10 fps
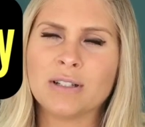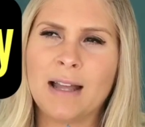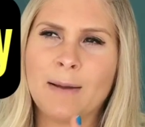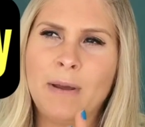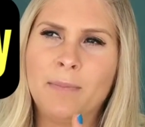
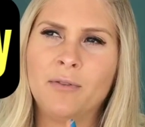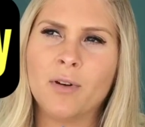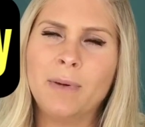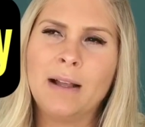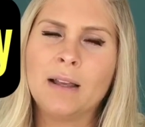like people
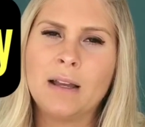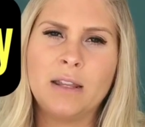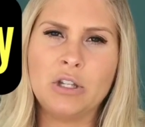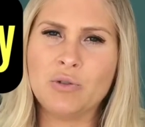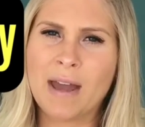from England,
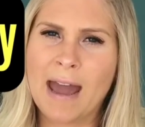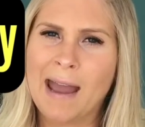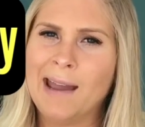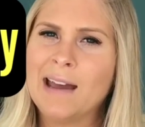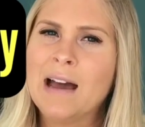the
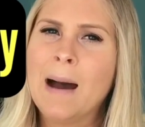UK.